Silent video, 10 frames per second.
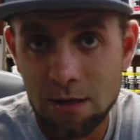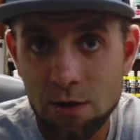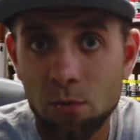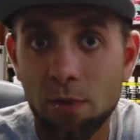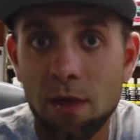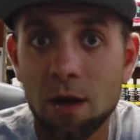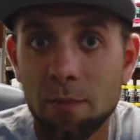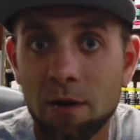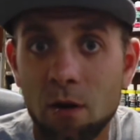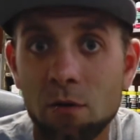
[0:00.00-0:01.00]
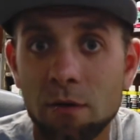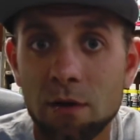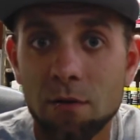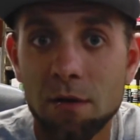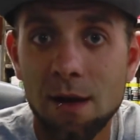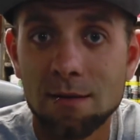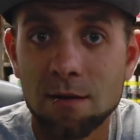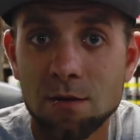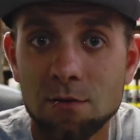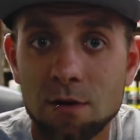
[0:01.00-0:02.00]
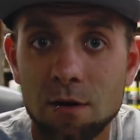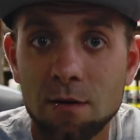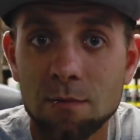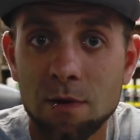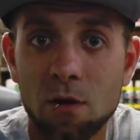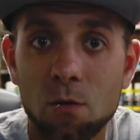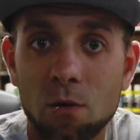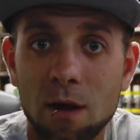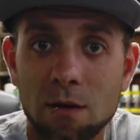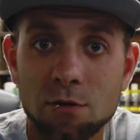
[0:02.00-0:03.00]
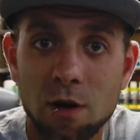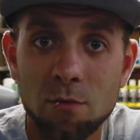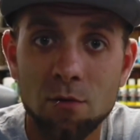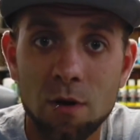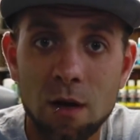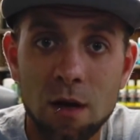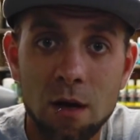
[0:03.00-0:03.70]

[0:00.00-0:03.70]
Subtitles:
don't think about all the little things that used to cause me a whole lot of trouble.